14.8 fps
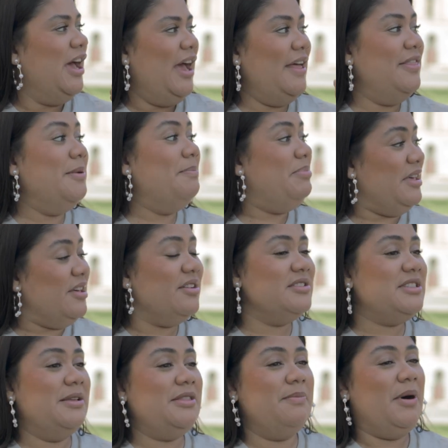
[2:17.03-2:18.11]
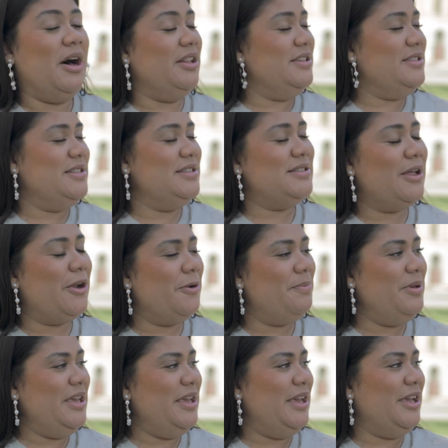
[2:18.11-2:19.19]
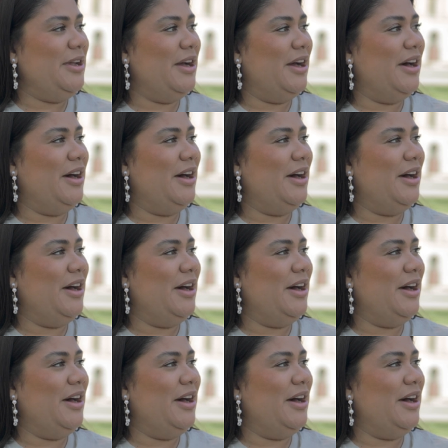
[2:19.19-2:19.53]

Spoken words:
and the bills and the policies that are being